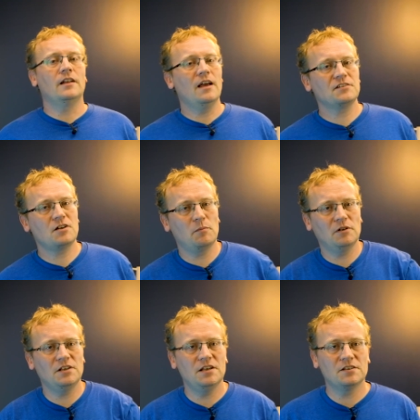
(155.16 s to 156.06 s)
last couple
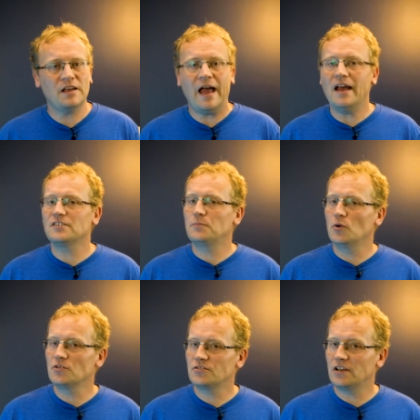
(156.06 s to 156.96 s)
of years has
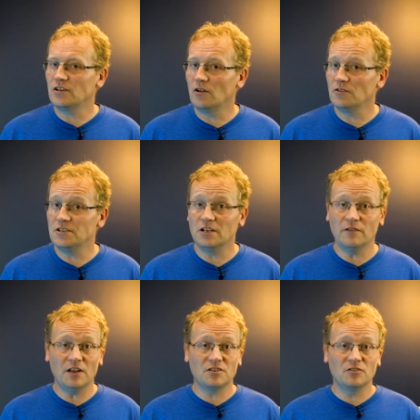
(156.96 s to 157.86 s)
pushed technology
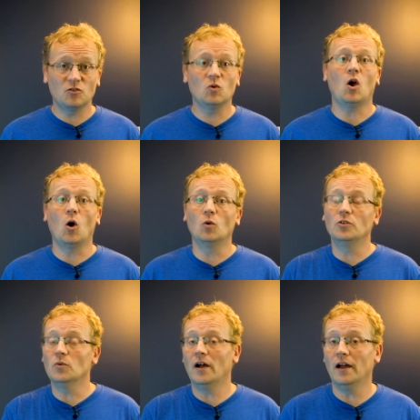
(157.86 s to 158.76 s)
innovation to whole
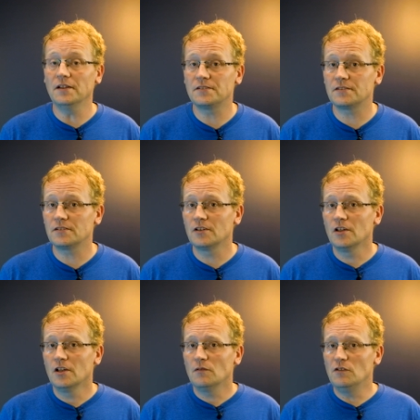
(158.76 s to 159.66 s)
new heights.
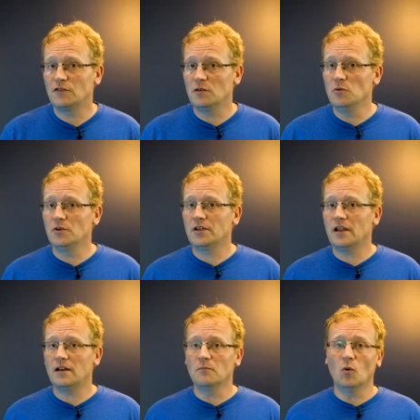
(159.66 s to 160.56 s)
We've
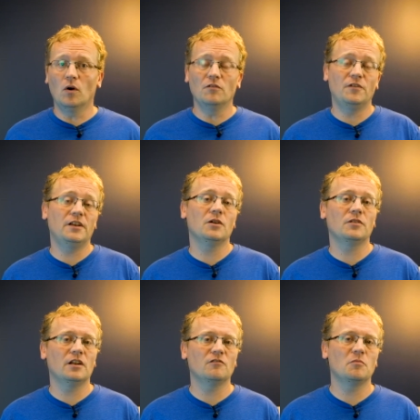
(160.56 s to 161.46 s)
communicated more on video
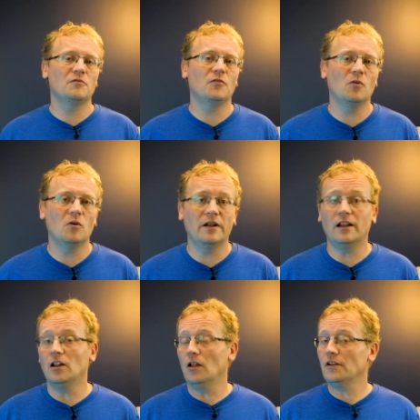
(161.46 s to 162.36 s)
than ever before, and
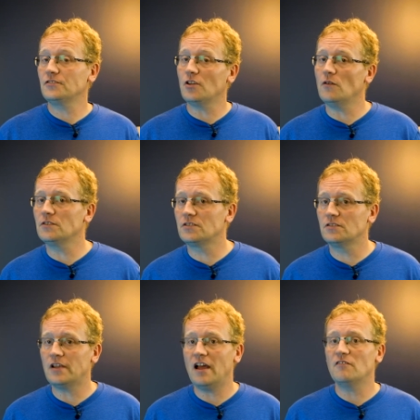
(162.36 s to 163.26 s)
a lot of
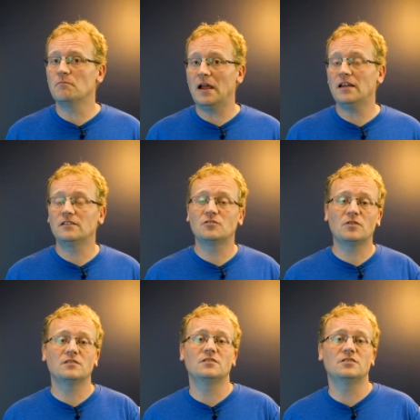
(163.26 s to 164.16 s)
services have made the
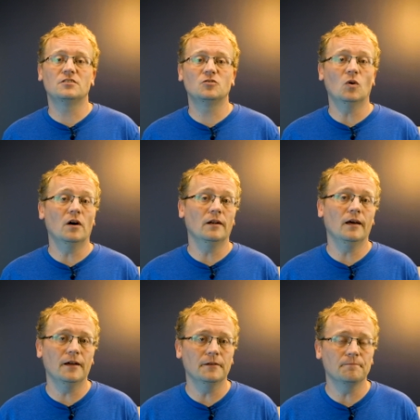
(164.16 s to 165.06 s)
transition to
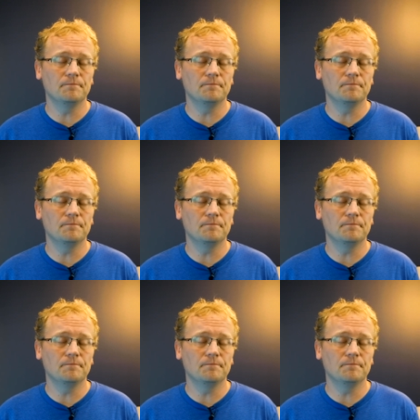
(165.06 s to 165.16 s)
online.